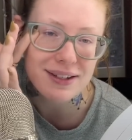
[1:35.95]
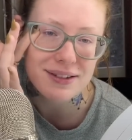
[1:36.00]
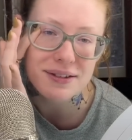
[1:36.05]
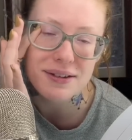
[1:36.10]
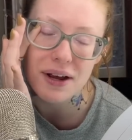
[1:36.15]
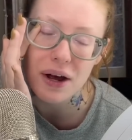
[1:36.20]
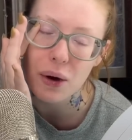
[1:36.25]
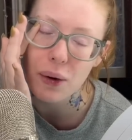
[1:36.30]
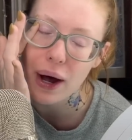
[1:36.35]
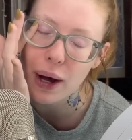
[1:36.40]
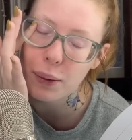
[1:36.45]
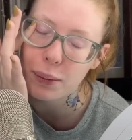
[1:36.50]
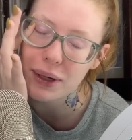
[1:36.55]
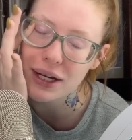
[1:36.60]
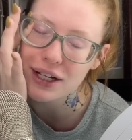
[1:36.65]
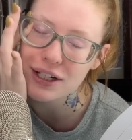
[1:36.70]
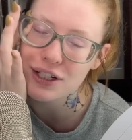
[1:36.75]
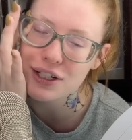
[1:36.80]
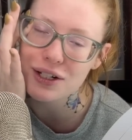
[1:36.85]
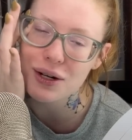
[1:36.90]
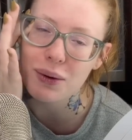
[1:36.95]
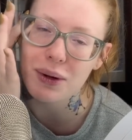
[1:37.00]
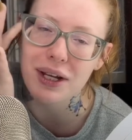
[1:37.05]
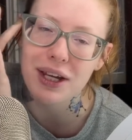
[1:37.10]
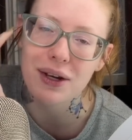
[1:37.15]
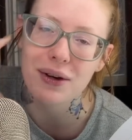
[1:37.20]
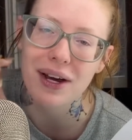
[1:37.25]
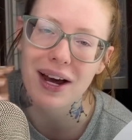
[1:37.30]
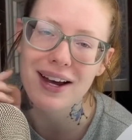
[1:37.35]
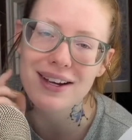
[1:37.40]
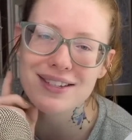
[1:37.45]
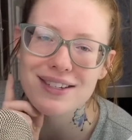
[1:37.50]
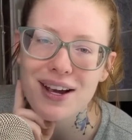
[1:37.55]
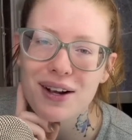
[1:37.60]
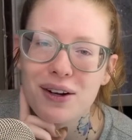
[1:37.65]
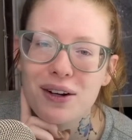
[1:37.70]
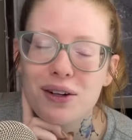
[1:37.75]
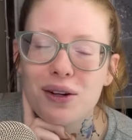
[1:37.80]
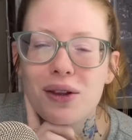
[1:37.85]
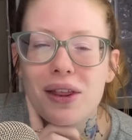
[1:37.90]
so I'll be showing you guys how
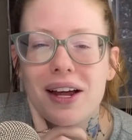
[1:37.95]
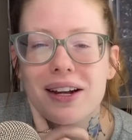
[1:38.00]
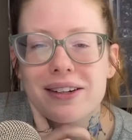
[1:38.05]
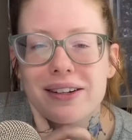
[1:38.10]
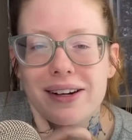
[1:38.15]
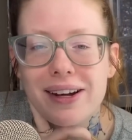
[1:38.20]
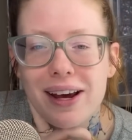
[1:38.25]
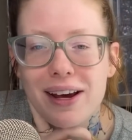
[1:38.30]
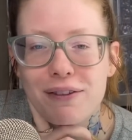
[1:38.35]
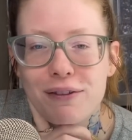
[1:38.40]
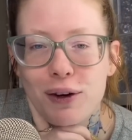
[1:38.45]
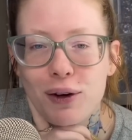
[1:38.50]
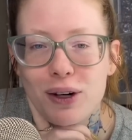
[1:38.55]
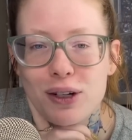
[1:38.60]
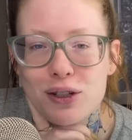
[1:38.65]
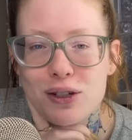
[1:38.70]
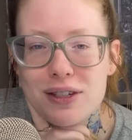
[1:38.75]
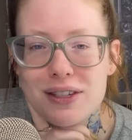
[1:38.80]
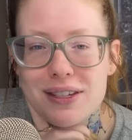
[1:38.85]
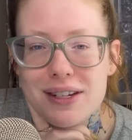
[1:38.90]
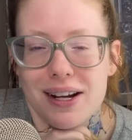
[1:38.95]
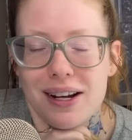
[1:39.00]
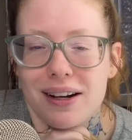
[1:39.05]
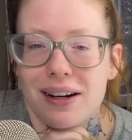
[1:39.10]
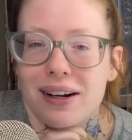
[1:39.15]
to do that today if you're interested.